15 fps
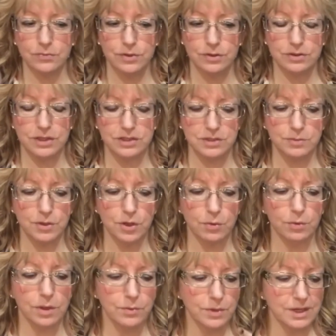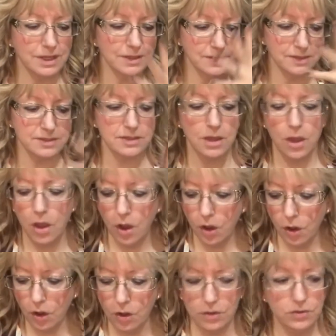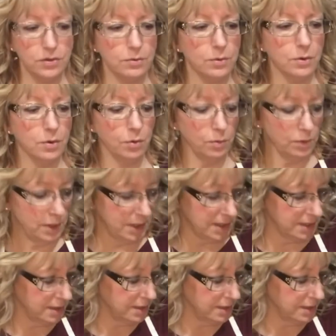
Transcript: When you touch them, you don't really want to get this on you a whole lot.